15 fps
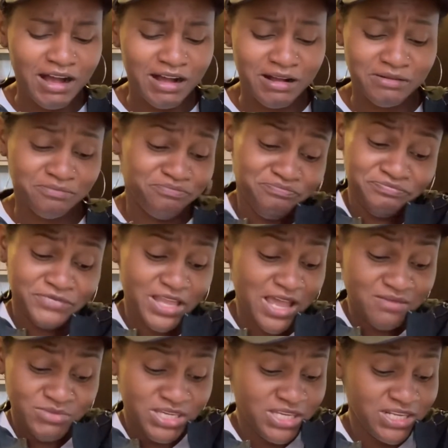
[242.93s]
um,
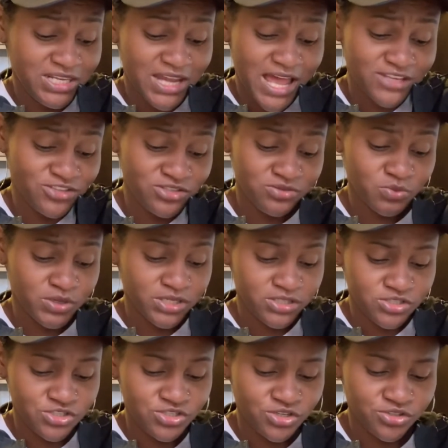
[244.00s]
I mean, and I just wanted
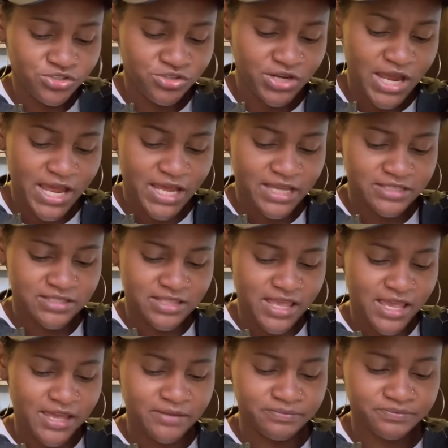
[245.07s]
to show you guys
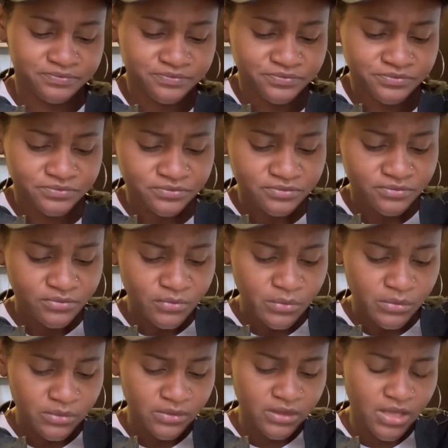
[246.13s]
that,
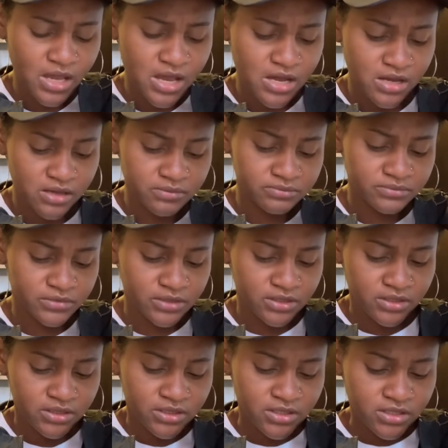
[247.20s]
um,
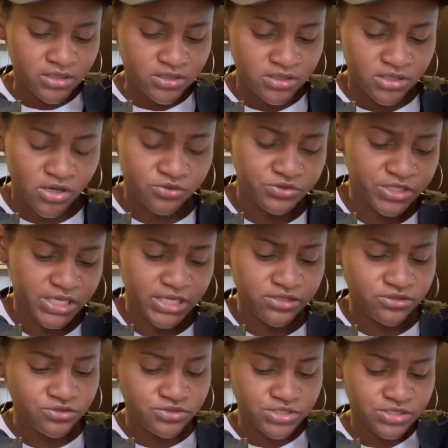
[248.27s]
you know,
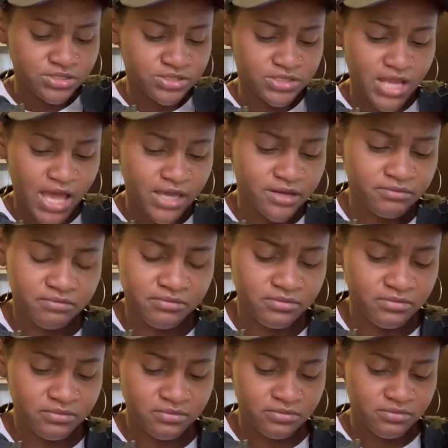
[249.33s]
things are just not
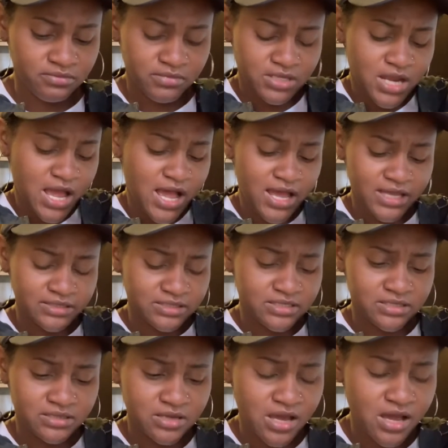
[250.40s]
not,
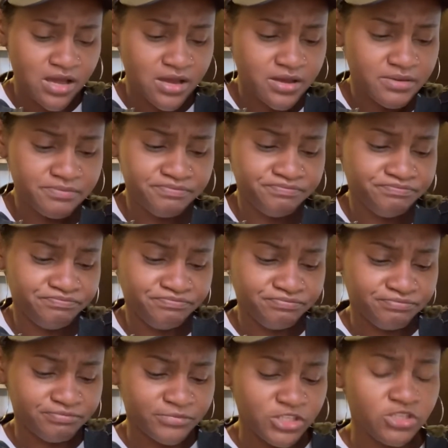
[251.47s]
um,
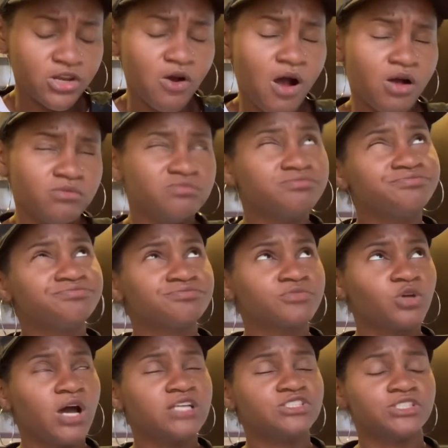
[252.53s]
you know,
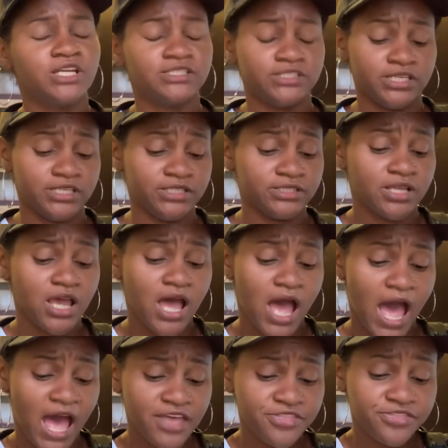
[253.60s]
how should I say this?
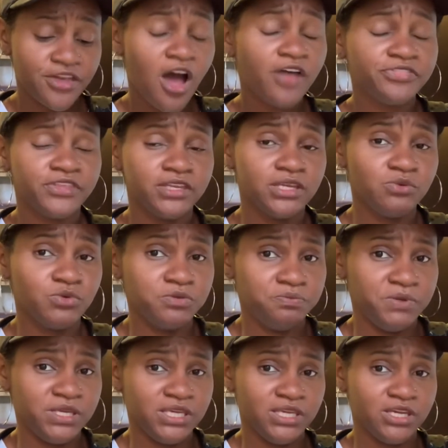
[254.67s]
I thought that it
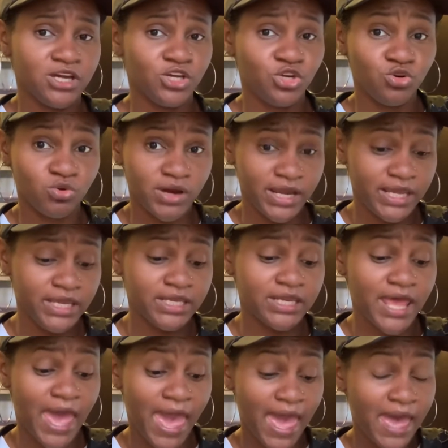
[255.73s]
would be a great
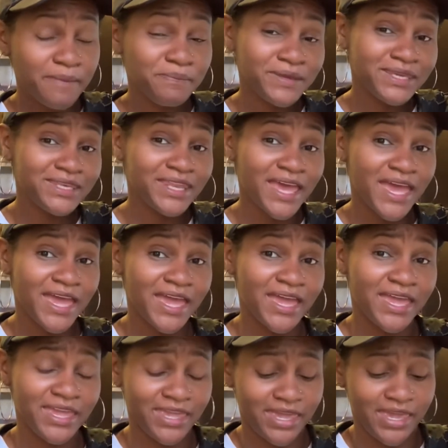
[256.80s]
happy
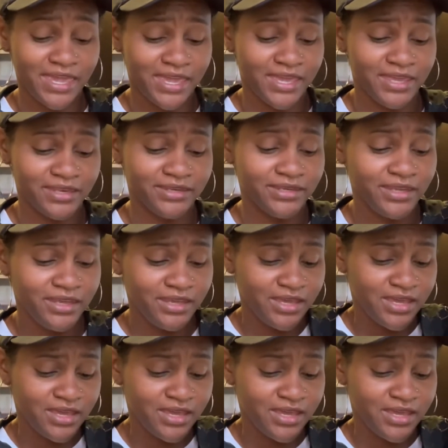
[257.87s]
day and